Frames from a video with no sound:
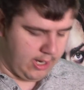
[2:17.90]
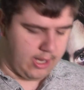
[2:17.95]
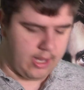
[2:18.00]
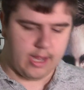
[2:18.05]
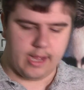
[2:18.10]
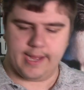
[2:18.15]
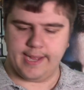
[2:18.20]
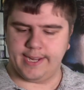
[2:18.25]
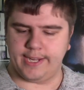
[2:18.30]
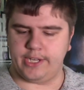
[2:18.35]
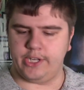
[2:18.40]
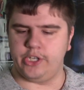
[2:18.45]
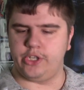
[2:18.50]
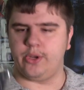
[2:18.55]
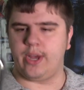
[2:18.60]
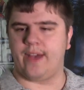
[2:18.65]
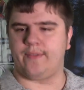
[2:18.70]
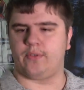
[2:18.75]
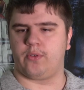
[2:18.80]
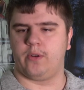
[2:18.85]
You
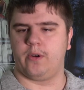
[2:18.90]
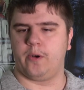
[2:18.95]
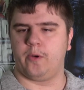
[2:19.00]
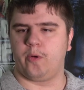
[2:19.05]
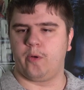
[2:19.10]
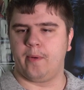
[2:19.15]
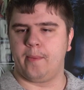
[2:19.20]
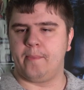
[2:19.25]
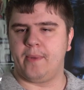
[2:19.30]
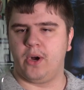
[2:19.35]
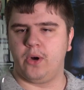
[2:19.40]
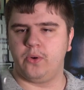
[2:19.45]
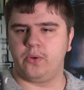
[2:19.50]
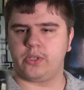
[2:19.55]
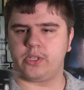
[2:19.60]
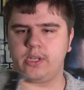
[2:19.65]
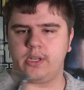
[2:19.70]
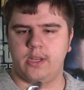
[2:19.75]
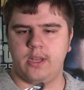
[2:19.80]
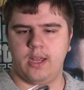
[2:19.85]
do have a
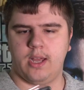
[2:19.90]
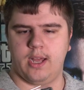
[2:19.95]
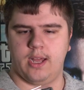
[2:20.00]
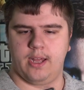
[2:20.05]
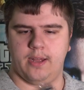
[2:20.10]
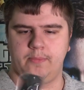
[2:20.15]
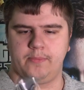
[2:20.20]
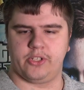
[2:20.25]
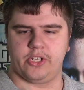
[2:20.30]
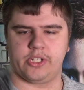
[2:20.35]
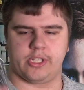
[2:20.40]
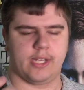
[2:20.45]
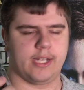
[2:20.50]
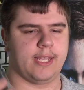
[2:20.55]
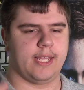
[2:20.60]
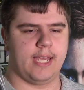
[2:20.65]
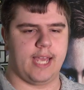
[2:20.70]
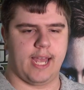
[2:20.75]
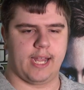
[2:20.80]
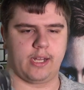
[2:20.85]
remote, just like
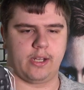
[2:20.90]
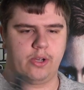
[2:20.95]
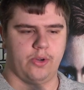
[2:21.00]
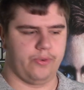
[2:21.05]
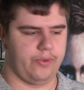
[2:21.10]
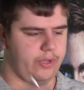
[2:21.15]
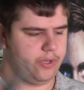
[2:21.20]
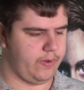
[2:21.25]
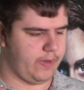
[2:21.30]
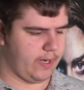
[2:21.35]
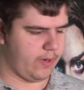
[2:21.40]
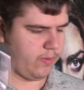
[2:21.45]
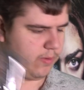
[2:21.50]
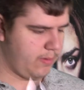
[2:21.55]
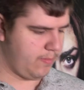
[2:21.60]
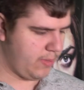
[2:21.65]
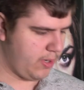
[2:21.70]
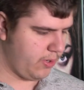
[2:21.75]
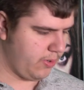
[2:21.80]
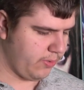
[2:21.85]
the Echo. You get a
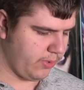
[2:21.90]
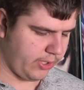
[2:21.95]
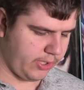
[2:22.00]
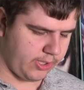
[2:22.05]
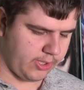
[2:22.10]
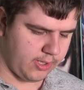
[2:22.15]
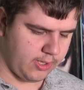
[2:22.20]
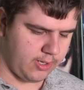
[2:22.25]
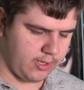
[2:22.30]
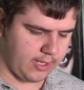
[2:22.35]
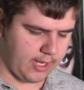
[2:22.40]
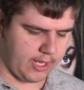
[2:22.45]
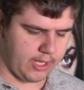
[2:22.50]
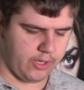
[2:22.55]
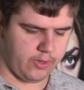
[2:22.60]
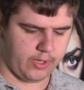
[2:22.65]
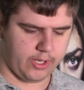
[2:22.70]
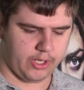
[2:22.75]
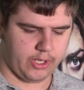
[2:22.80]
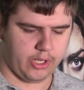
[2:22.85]
remote that
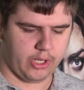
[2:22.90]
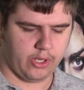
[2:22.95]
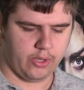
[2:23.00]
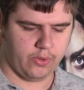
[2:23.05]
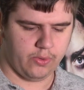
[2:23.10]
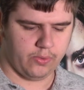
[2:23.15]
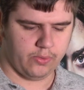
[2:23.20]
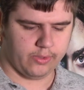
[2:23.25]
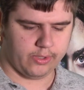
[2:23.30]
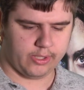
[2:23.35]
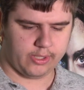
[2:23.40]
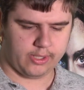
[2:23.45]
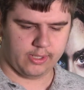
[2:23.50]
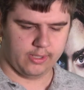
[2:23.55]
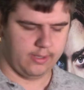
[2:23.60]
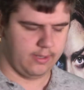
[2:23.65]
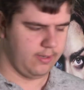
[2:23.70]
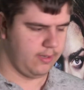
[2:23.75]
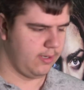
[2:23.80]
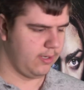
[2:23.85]
you can
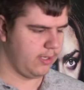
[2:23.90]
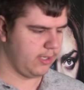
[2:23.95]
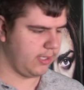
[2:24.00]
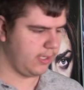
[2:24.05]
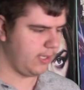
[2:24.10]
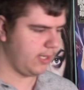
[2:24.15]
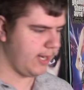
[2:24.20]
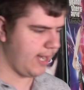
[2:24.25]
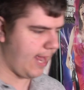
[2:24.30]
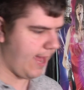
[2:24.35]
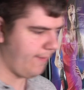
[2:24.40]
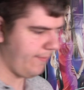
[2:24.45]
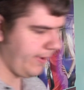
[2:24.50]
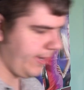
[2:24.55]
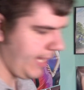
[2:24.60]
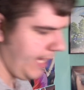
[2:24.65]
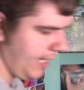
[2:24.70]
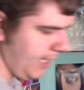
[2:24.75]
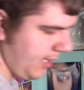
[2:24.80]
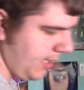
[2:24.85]
use to
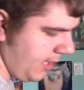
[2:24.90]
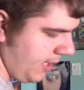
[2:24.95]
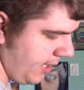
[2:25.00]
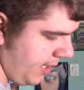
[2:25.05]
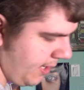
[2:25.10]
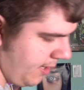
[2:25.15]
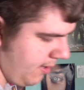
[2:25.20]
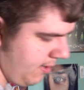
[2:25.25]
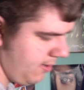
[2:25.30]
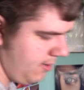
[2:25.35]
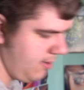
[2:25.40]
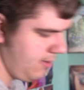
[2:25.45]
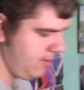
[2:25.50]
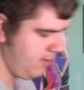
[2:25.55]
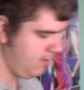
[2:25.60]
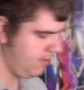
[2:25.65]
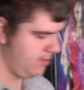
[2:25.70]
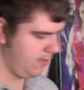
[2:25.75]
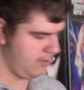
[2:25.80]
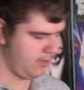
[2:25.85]
navigate the
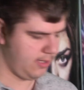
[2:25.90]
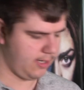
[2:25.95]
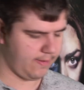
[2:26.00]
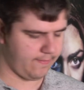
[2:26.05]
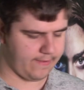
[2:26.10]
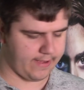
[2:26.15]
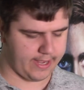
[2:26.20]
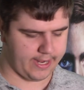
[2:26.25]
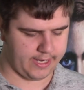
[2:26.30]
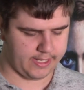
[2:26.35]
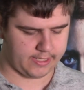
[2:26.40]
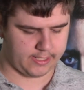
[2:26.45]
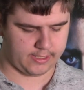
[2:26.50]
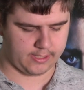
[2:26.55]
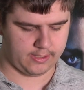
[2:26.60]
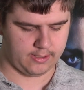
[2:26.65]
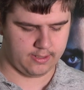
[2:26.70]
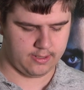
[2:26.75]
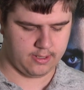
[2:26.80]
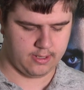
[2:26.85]

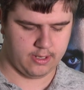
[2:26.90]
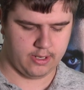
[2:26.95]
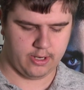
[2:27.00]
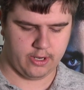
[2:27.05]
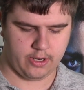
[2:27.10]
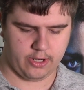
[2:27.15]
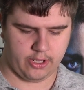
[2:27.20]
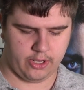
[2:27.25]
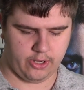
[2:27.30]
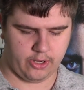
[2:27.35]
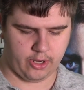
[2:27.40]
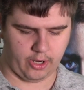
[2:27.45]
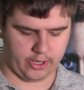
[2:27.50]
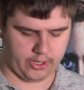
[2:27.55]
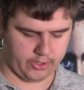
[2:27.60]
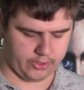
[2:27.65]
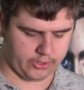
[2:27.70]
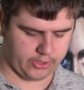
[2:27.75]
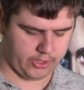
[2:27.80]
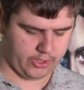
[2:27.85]
device. You got
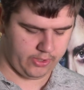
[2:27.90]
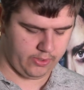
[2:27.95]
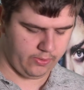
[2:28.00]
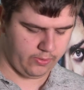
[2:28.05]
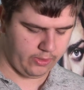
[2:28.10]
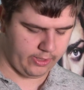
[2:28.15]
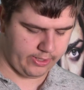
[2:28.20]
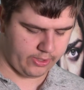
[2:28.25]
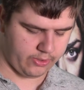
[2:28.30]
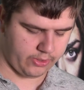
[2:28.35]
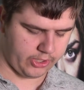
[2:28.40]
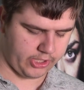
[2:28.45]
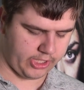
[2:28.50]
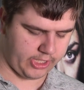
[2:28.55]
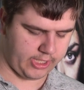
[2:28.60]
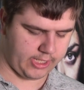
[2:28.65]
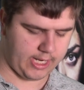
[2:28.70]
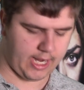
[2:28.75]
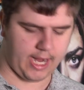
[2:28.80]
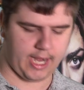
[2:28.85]
your 2-liter
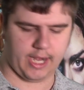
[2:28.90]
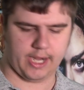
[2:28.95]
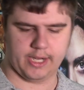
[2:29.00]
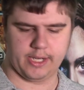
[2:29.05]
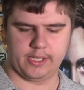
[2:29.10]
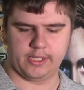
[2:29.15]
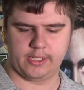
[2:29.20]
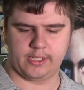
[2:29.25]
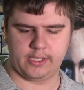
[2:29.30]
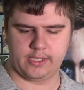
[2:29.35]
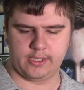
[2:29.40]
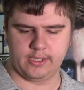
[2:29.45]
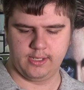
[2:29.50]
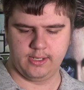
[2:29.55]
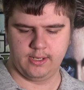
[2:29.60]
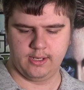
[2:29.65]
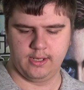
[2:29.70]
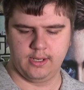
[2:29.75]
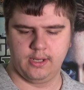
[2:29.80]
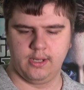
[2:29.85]
stands,
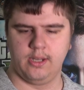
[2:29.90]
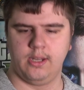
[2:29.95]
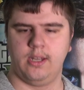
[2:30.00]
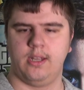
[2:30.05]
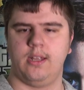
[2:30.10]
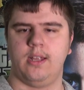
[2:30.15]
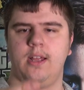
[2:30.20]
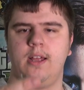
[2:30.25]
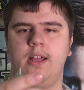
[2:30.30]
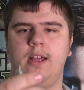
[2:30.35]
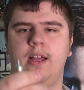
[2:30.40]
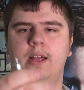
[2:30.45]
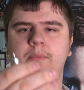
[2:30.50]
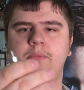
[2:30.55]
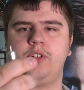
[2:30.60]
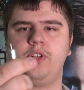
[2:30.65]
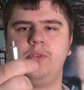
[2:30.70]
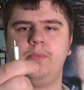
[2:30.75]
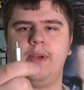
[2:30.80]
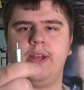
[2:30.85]

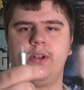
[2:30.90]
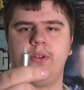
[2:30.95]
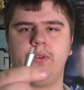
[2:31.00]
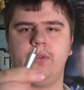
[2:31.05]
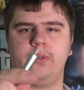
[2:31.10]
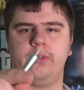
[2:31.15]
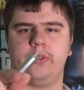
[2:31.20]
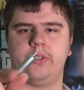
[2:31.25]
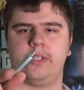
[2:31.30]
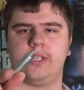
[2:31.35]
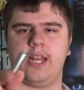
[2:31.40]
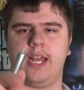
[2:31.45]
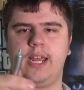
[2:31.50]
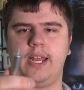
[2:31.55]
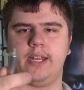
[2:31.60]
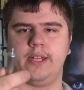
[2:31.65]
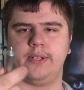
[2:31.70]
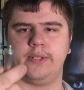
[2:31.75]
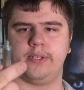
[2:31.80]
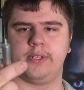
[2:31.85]
2 metal
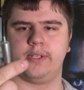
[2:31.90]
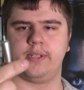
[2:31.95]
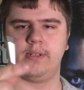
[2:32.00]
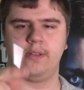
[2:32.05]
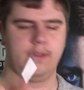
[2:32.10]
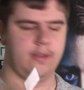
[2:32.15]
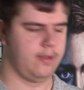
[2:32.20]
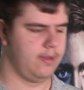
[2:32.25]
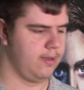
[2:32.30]
stands.